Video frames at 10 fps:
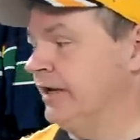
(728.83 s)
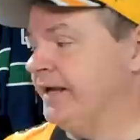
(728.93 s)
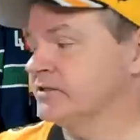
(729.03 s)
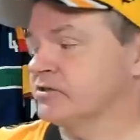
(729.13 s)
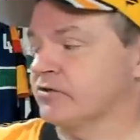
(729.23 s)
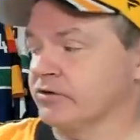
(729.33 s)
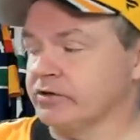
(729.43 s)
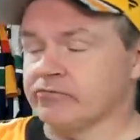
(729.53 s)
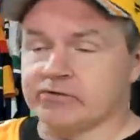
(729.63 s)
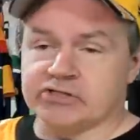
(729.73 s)
His
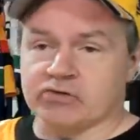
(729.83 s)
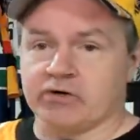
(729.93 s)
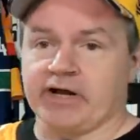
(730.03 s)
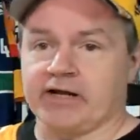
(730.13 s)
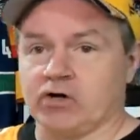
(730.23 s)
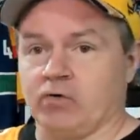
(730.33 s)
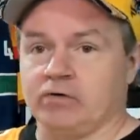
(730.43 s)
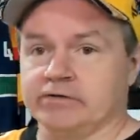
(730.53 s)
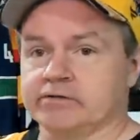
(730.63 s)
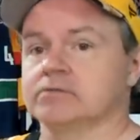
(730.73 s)
33 shorthanded
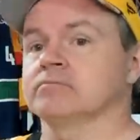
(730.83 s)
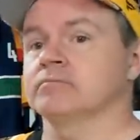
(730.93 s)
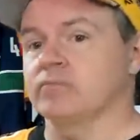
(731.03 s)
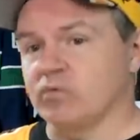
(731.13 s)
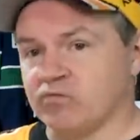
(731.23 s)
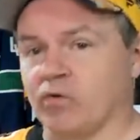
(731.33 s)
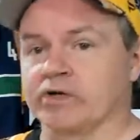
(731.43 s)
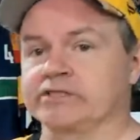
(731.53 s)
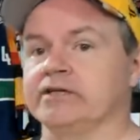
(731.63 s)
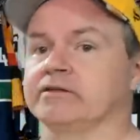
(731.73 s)
goals,
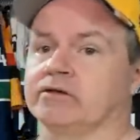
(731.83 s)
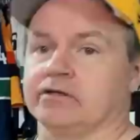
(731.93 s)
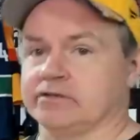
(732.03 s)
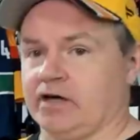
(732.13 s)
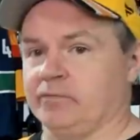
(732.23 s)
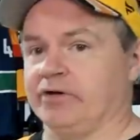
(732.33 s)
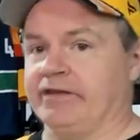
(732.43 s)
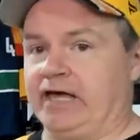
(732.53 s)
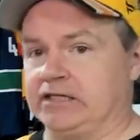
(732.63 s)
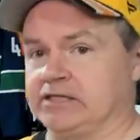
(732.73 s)
14th all time on
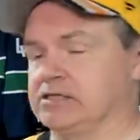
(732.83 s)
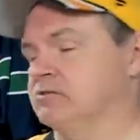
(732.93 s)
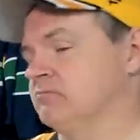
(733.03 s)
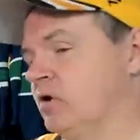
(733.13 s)
that list.